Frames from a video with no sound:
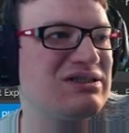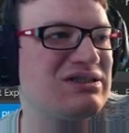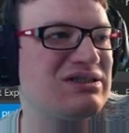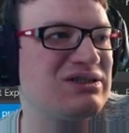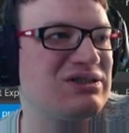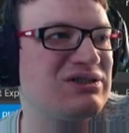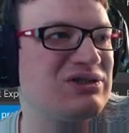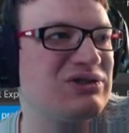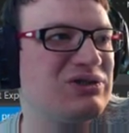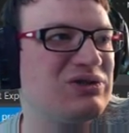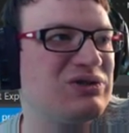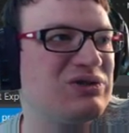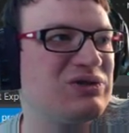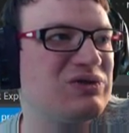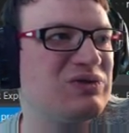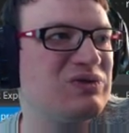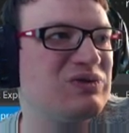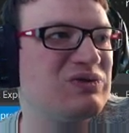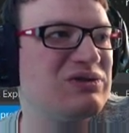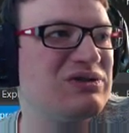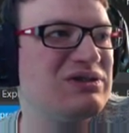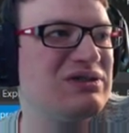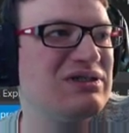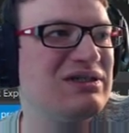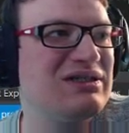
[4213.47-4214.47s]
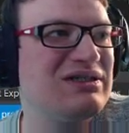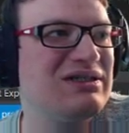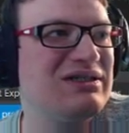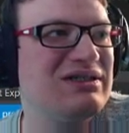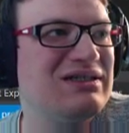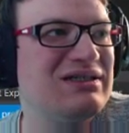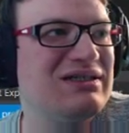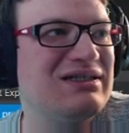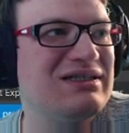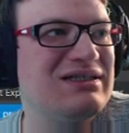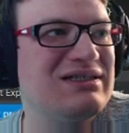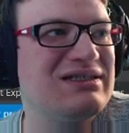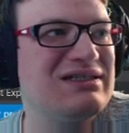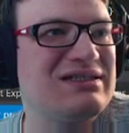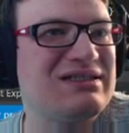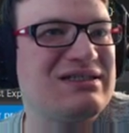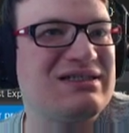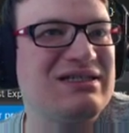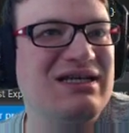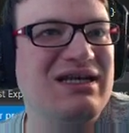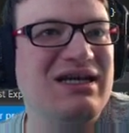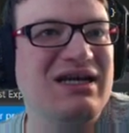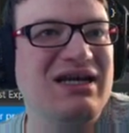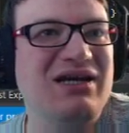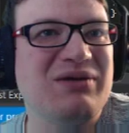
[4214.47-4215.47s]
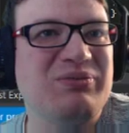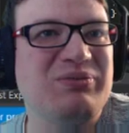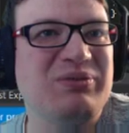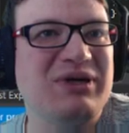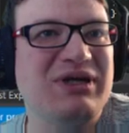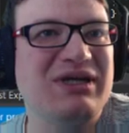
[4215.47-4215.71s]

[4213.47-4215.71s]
So setting up